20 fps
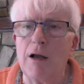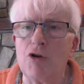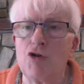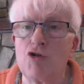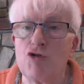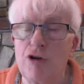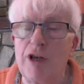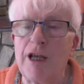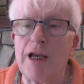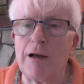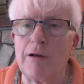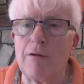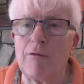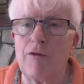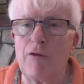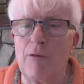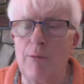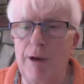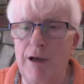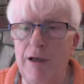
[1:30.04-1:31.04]
tree
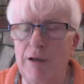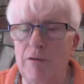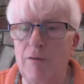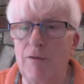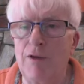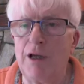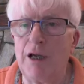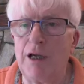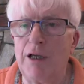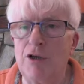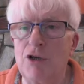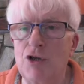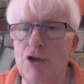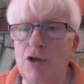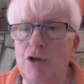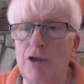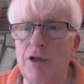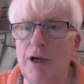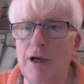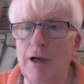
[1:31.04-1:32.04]
alphabet of the
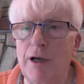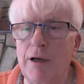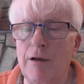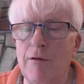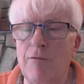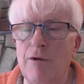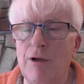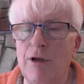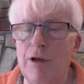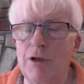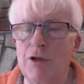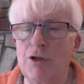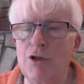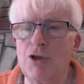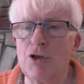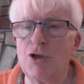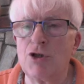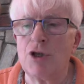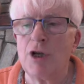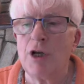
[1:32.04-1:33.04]
ancient
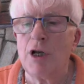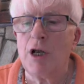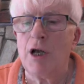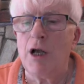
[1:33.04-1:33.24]
Irish,